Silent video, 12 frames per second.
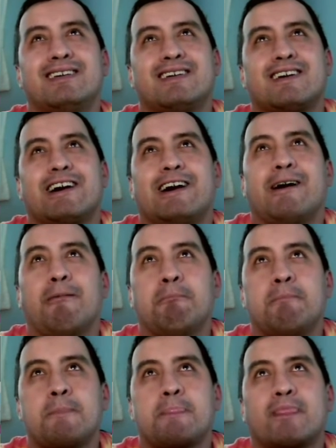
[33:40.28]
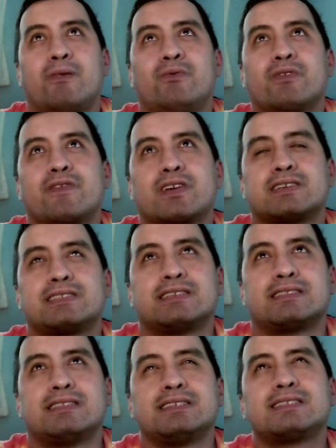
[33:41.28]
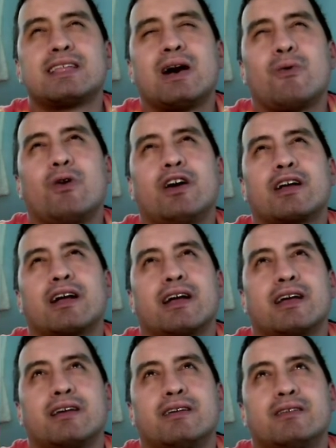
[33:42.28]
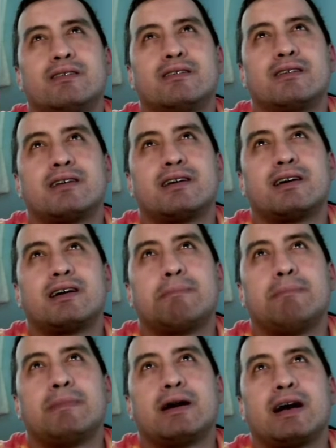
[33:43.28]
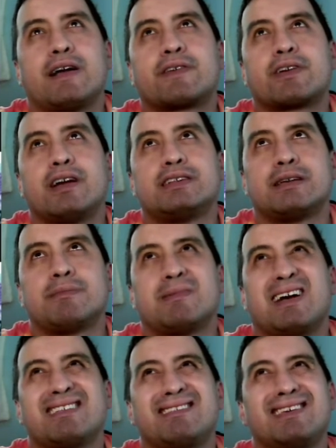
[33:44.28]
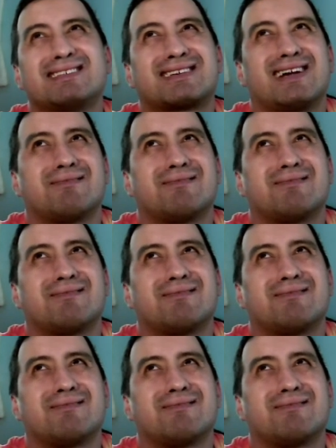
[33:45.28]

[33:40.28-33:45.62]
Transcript: who the fuck is this? This is that one guy. I forgot his name. I think he's kind of